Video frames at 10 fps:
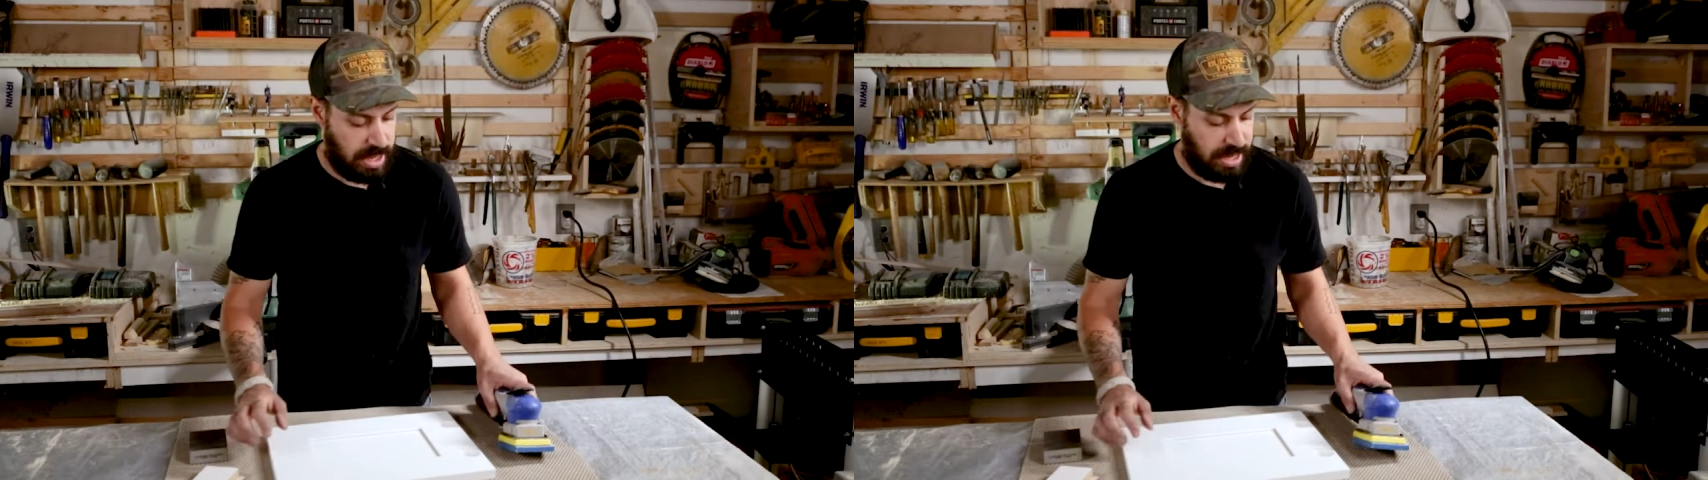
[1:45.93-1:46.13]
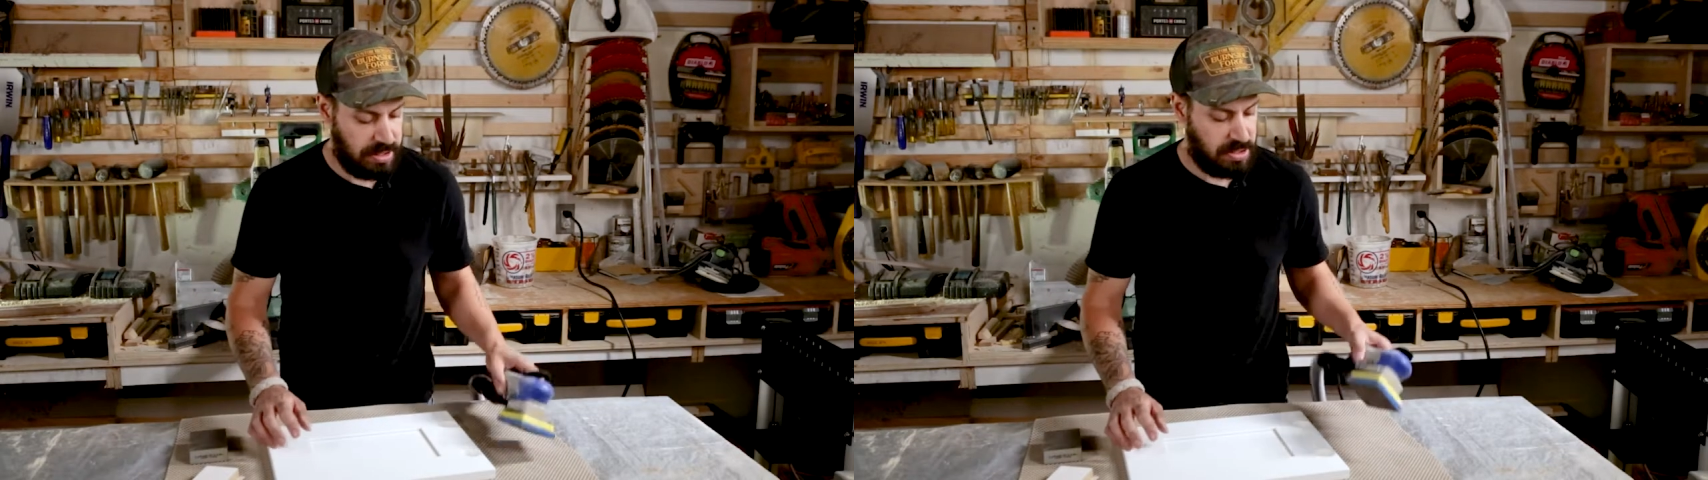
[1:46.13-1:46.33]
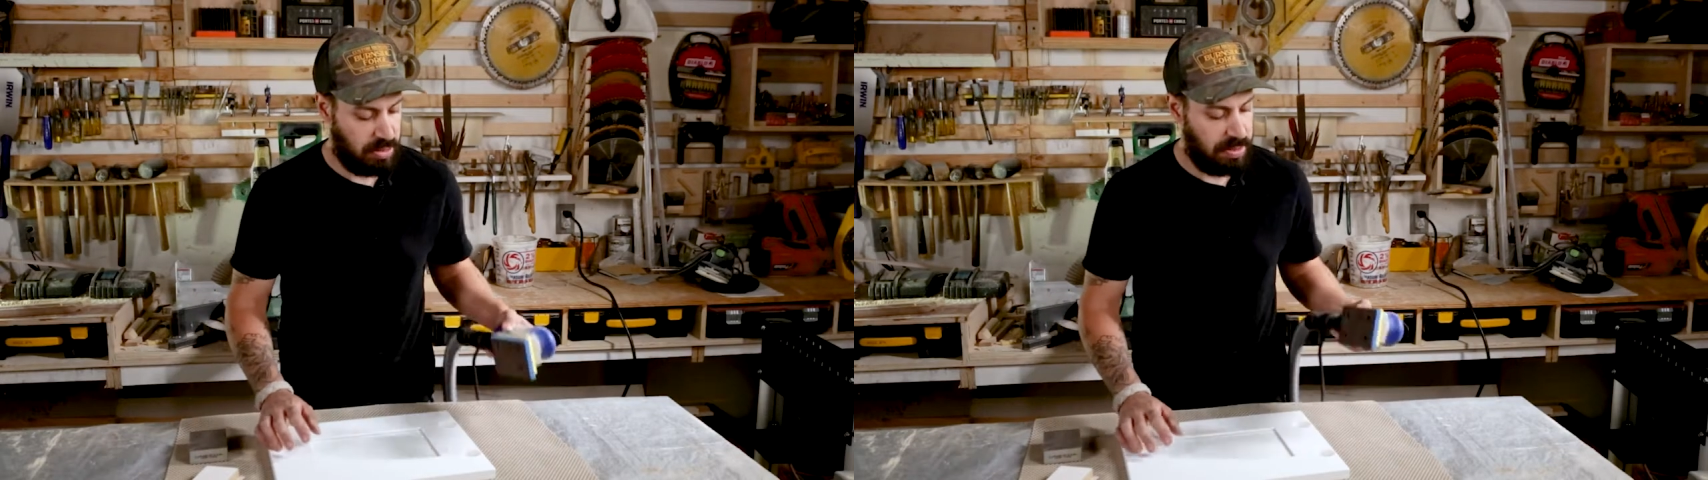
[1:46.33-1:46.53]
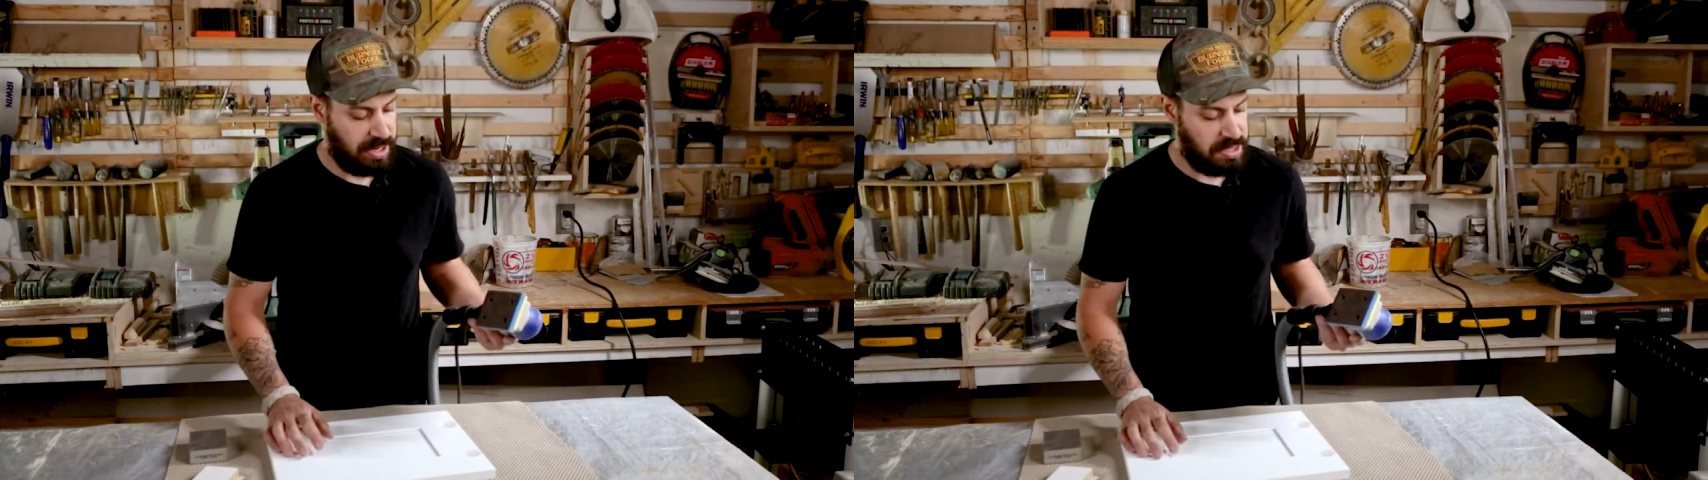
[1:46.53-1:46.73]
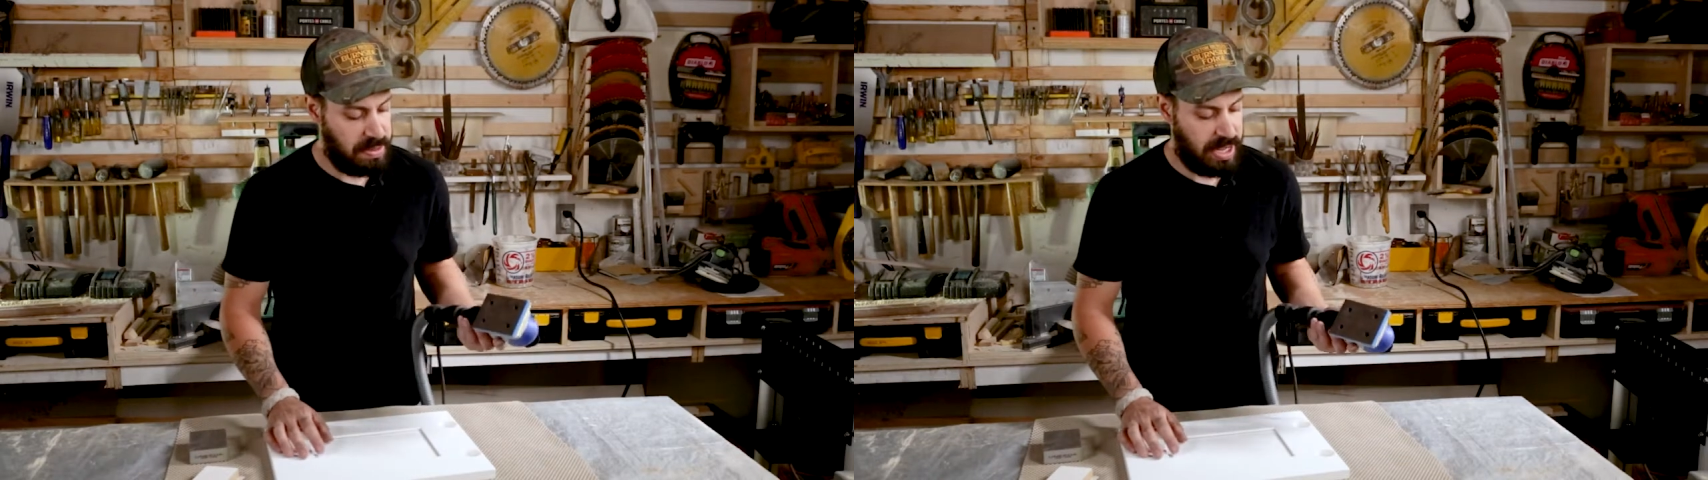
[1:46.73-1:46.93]
Ekasilk
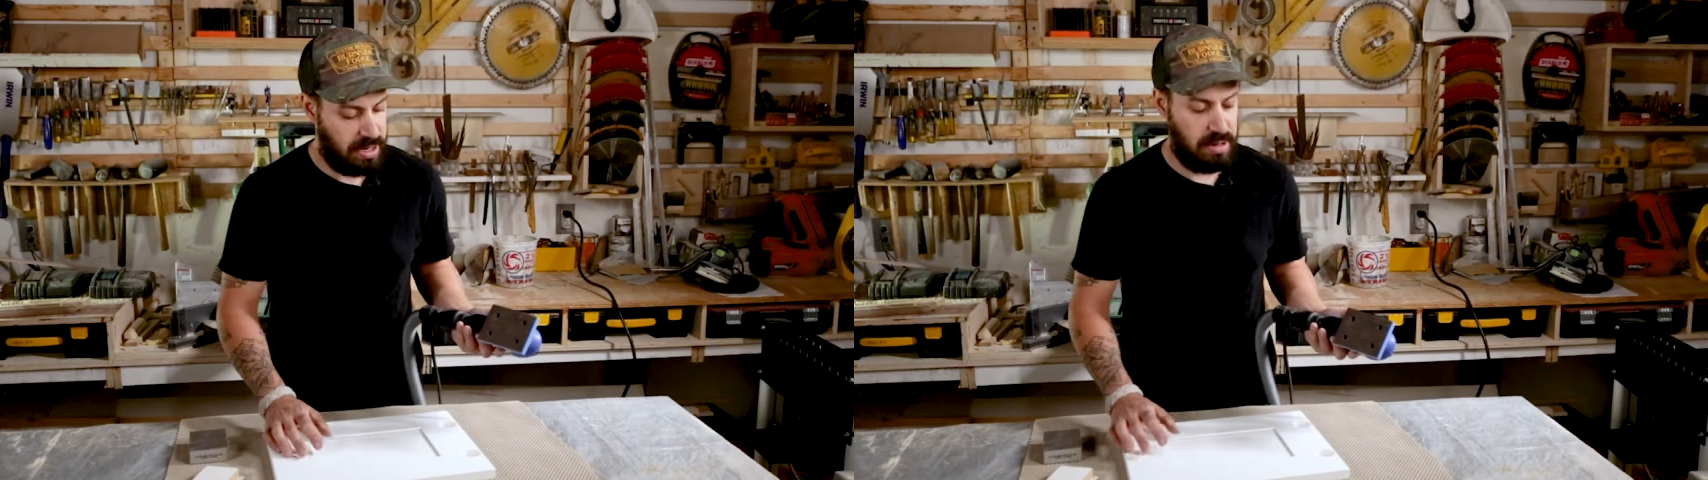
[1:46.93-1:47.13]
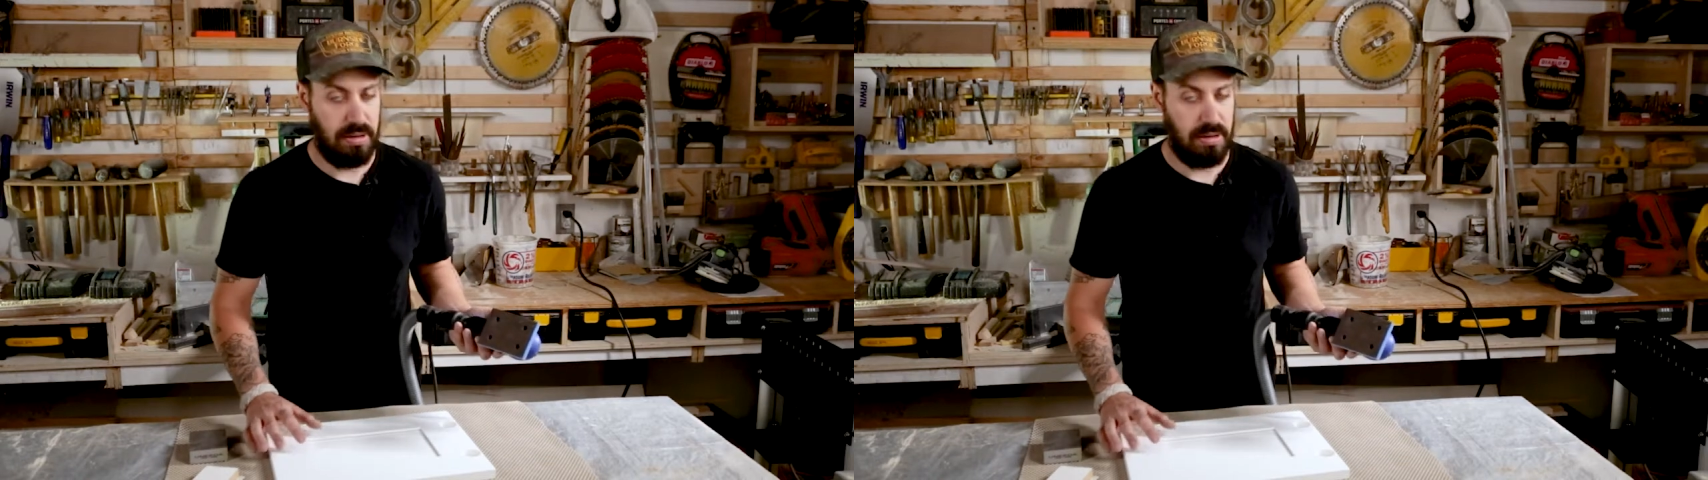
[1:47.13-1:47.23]
Plus pad on